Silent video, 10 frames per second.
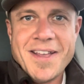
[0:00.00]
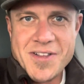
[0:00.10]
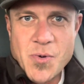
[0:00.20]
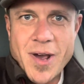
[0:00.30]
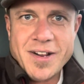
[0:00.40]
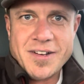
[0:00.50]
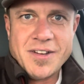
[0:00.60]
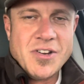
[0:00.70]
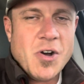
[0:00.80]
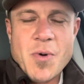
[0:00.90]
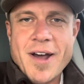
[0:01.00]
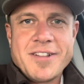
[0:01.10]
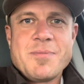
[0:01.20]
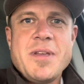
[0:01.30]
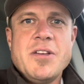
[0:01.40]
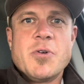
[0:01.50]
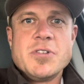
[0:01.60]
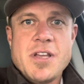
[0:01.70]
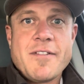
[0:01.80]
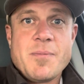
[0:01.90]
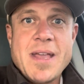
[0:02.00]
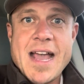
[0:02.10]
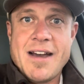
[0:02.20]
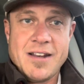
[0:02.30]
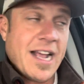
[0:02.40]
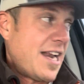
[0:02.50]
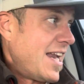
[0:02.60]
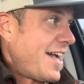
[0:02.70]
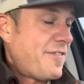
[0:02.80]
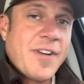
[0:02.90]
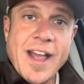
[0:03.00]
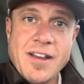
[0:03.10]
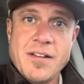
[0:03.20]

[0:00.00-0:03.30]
You don't want it to be yours. You have to be out like a knife fight.